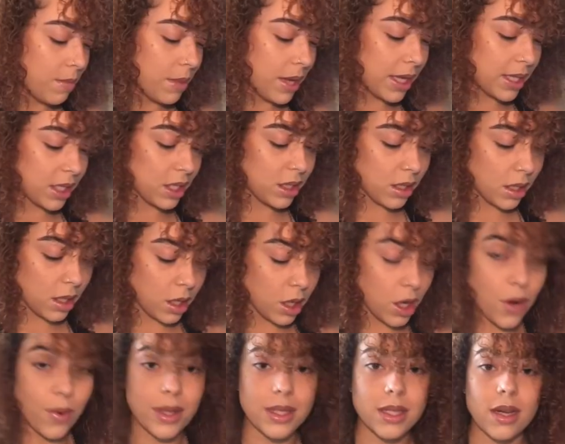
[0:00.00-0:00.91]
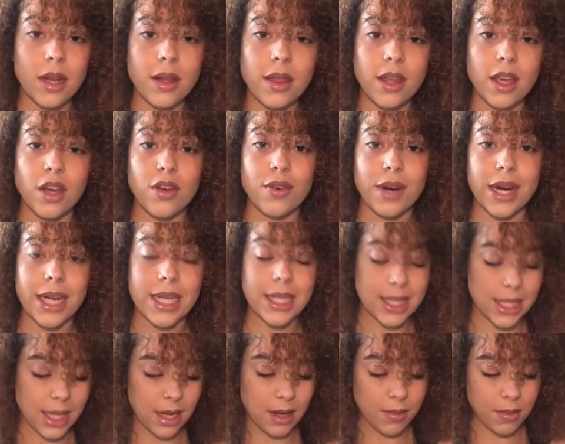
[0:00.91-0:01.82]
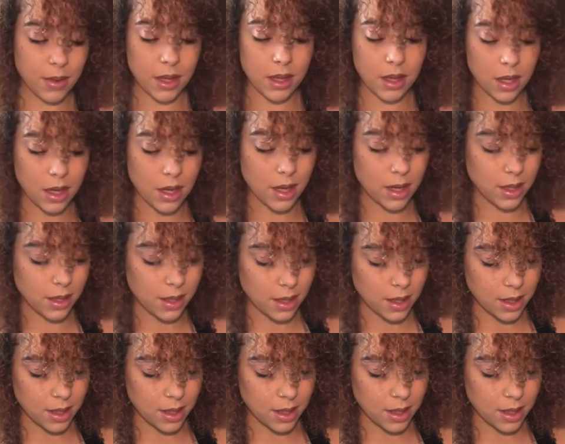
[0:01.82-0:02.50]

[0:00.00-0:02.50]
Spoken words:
But it's, you know, it's nothing crazy, but there